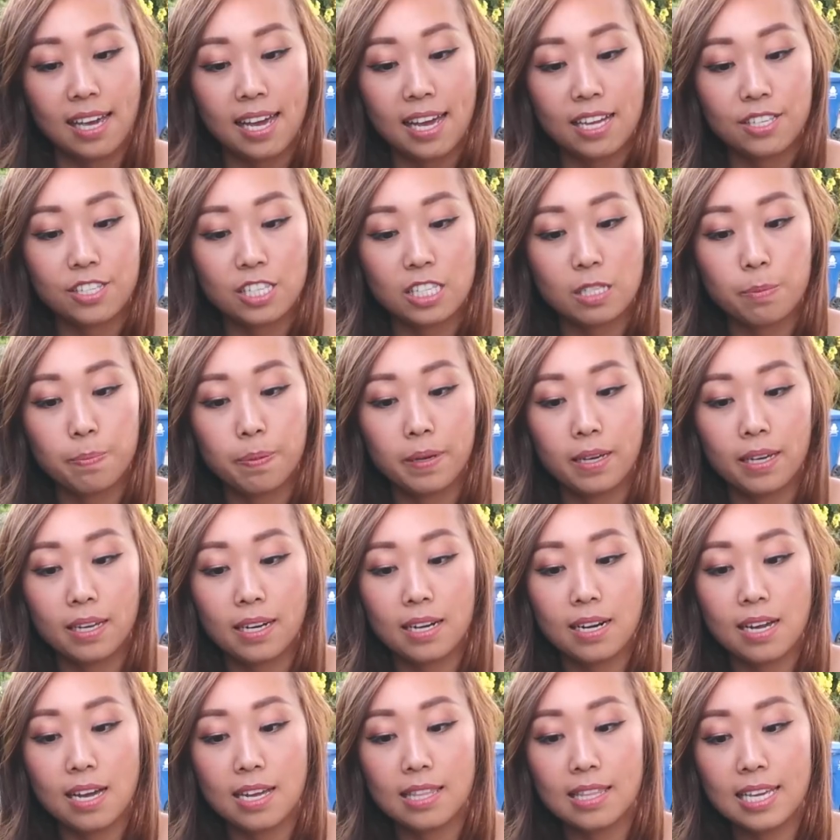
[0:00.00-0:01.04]
and just put
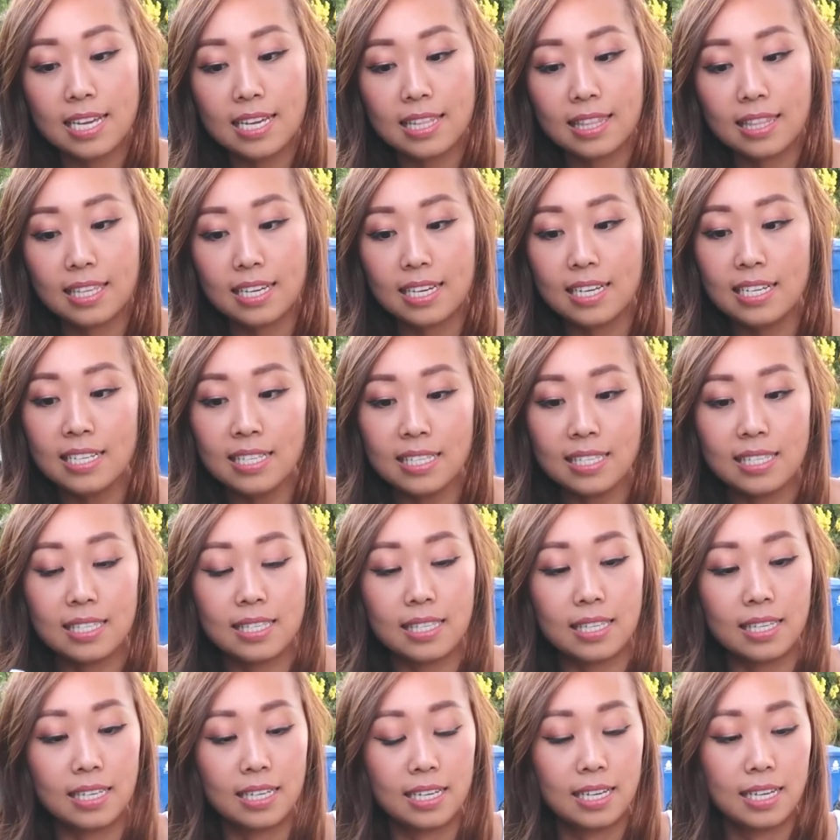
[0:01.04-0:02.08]
it on like this.
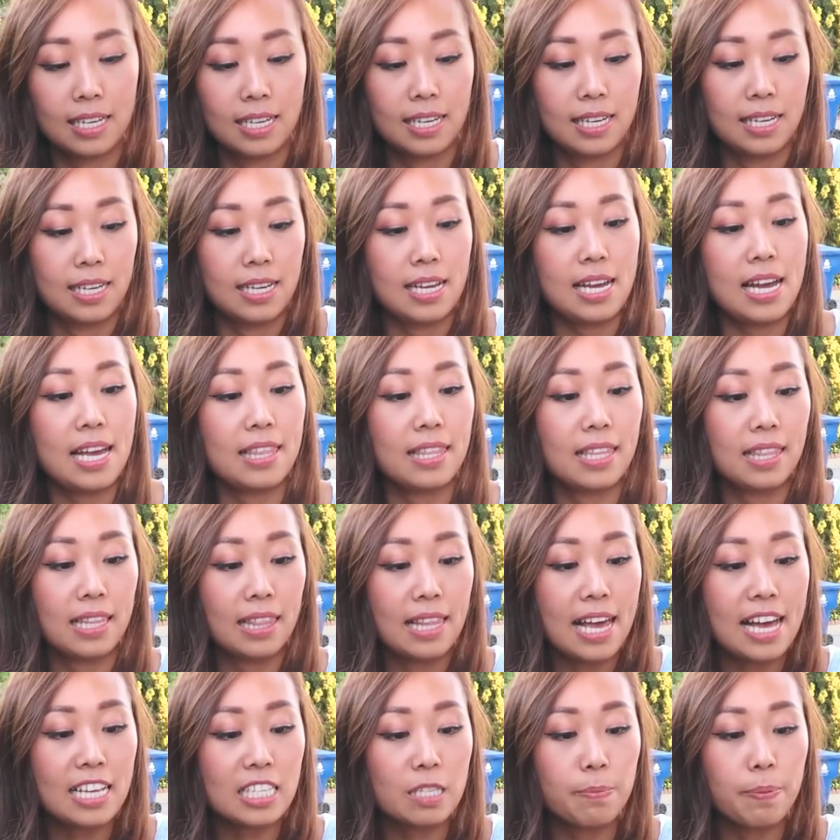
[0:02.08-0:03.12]
And then the
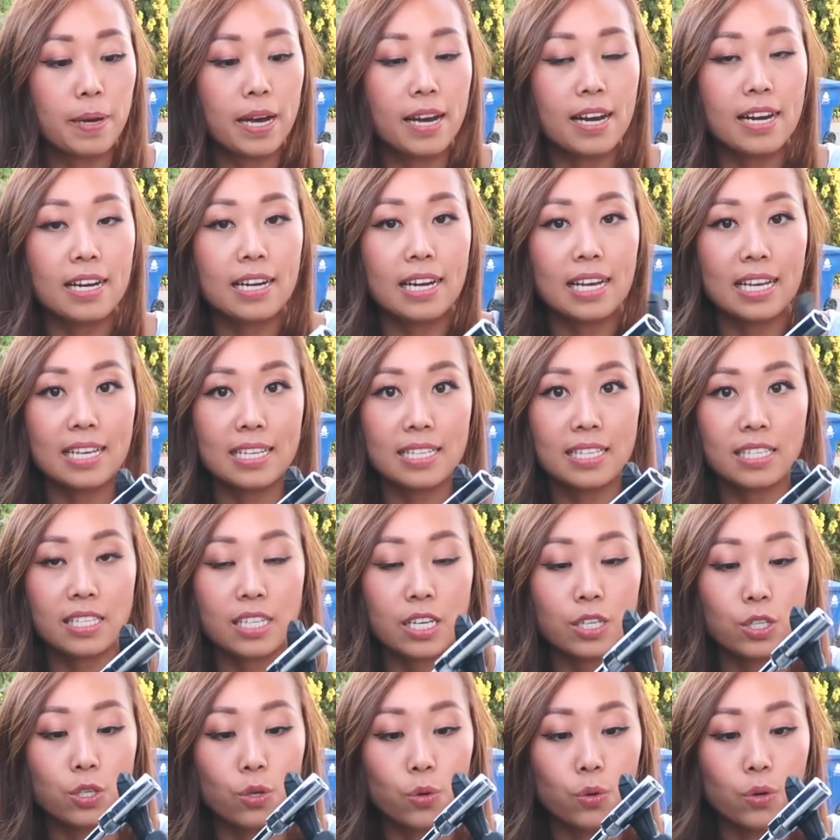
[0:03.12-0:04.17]
last part is
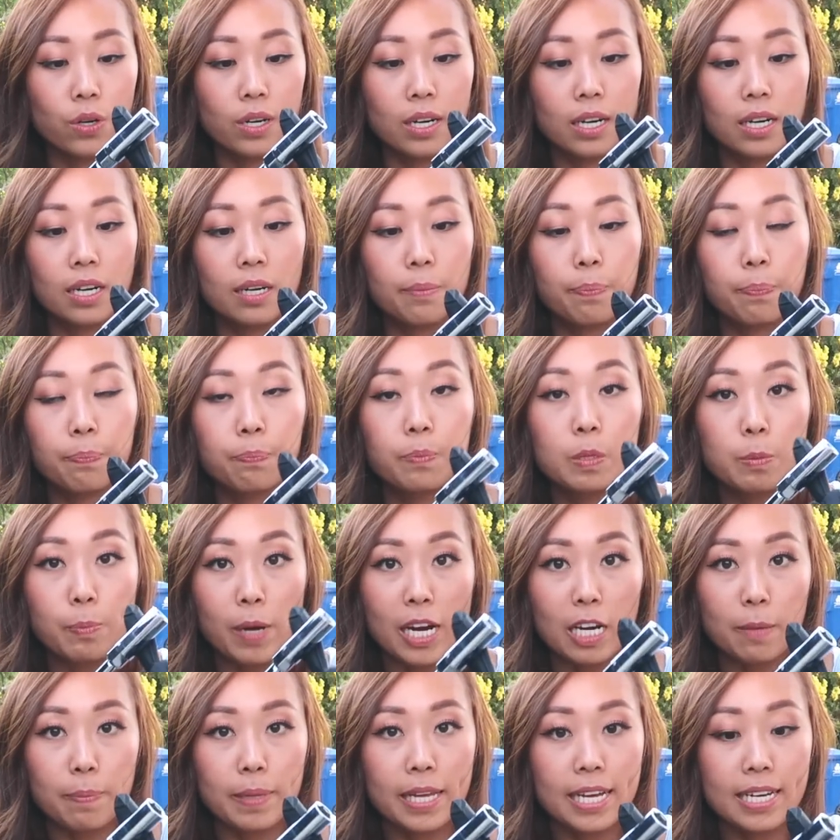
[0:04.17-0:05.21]
your
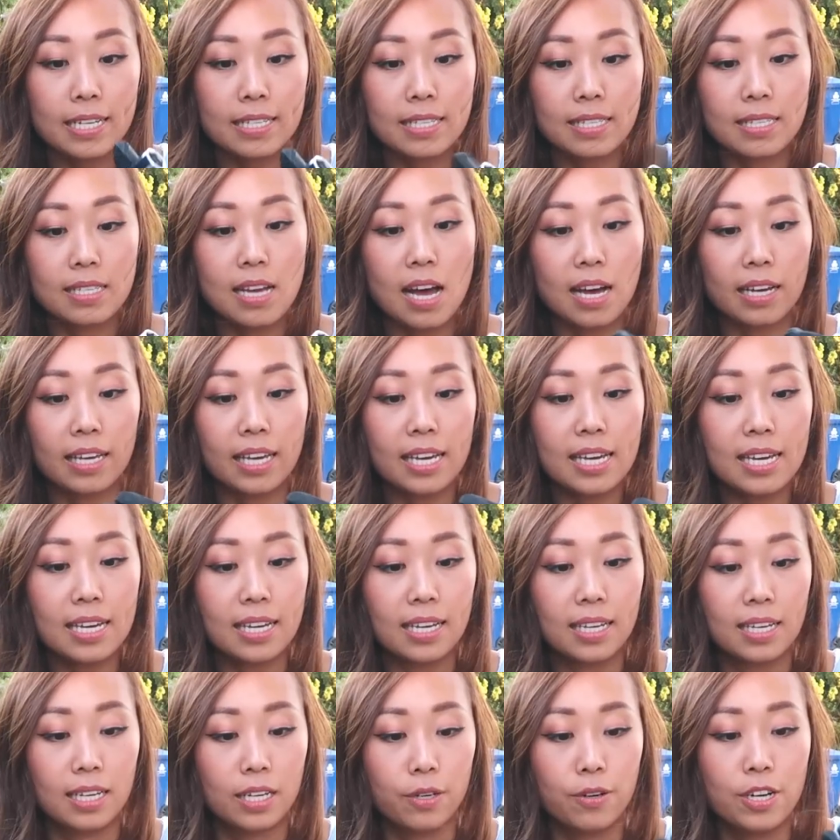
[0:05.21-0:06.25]
spark plug socket,
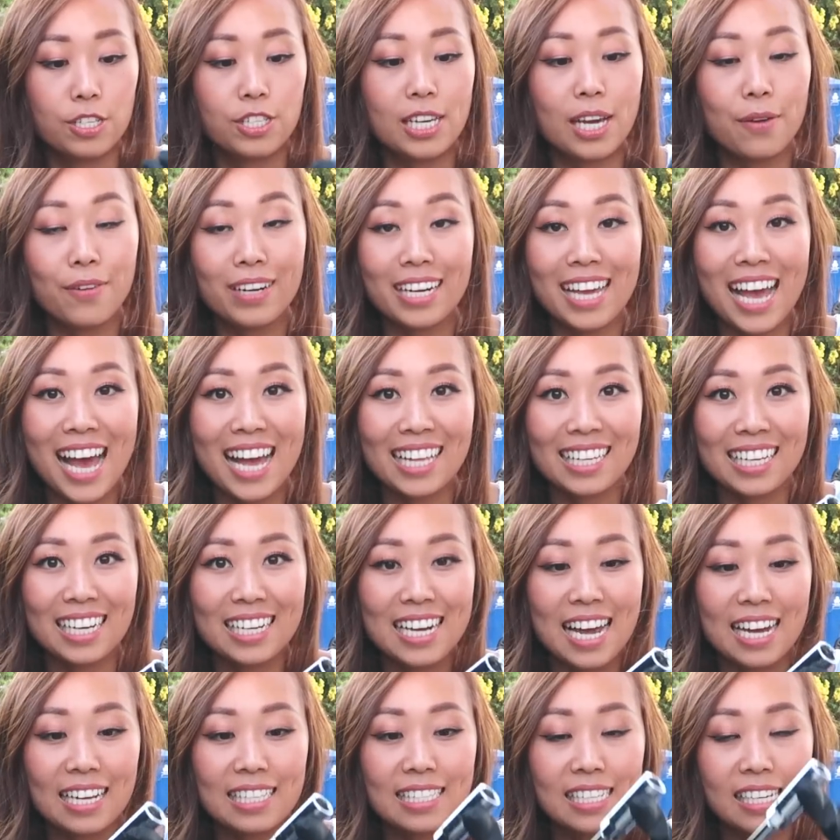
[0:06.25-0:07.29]
which I already had
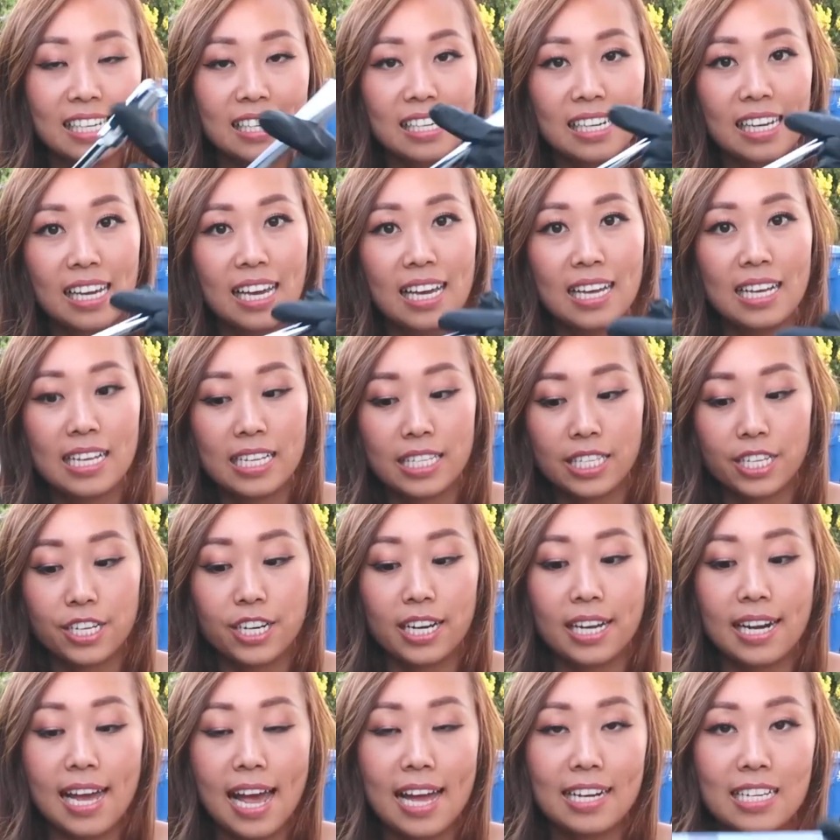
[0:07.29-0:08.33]
connected. So
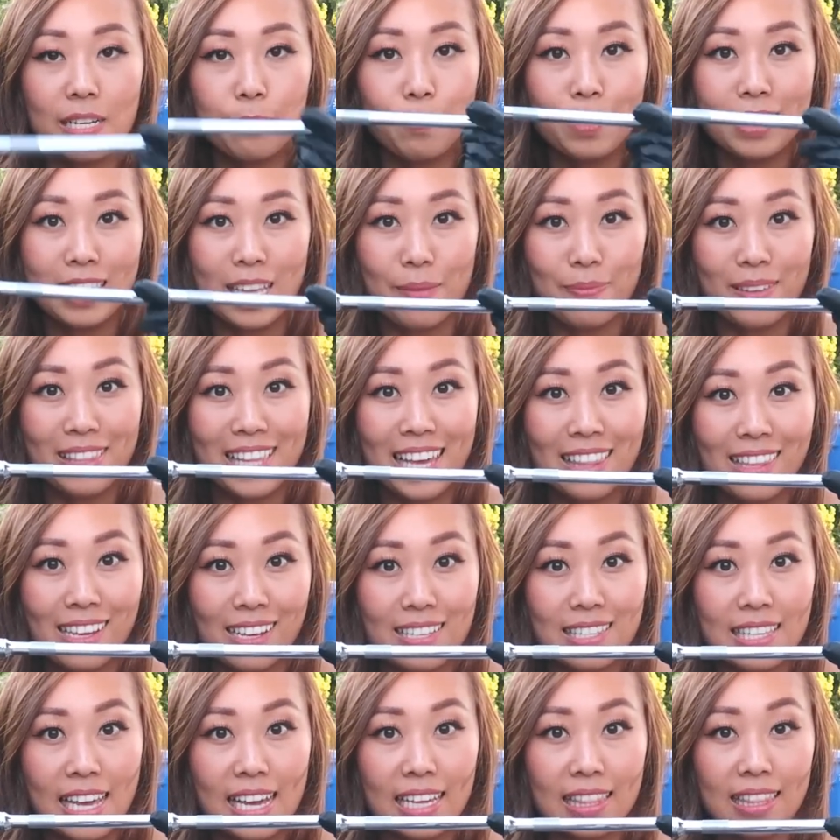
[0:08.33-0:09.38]
you're going to end up with something that
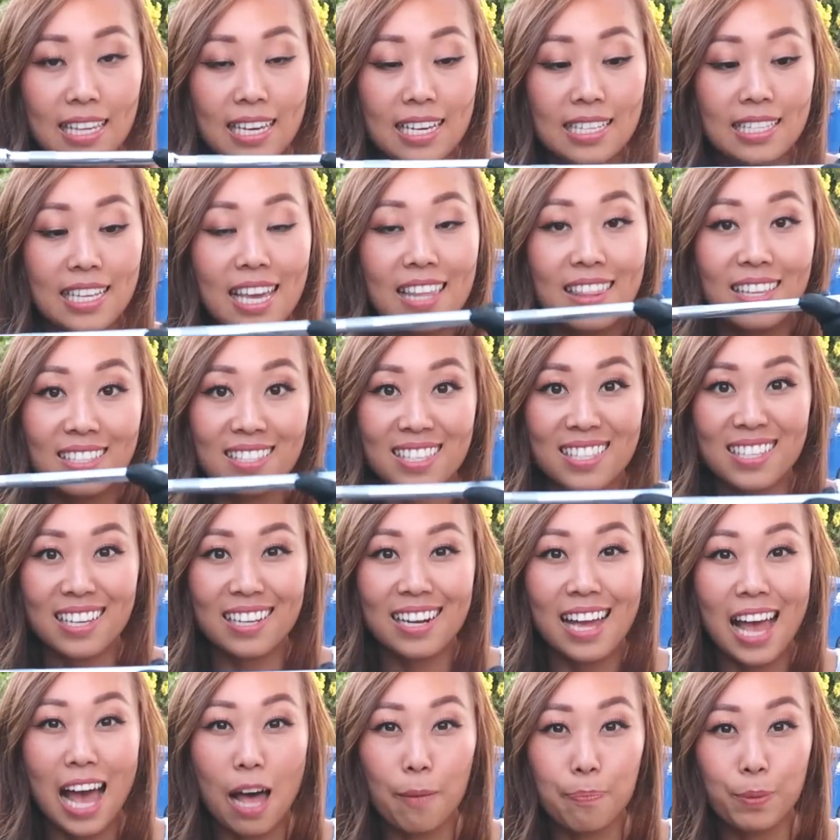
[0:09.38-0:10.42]
looks like this, and this is
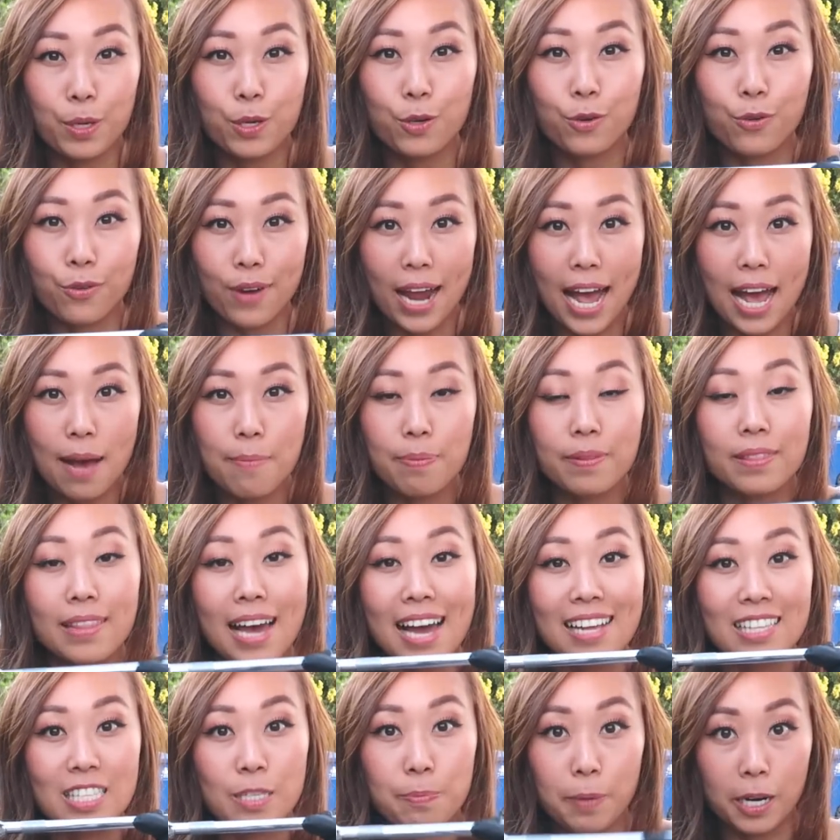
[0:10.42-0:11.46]
going to help you grab
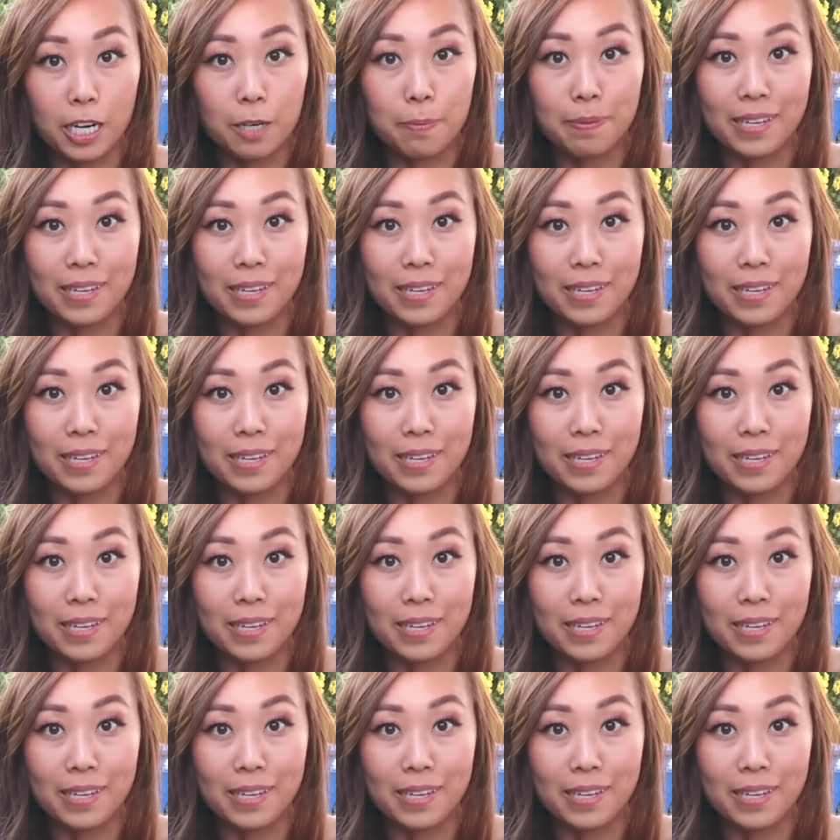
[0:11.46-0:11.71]
that spark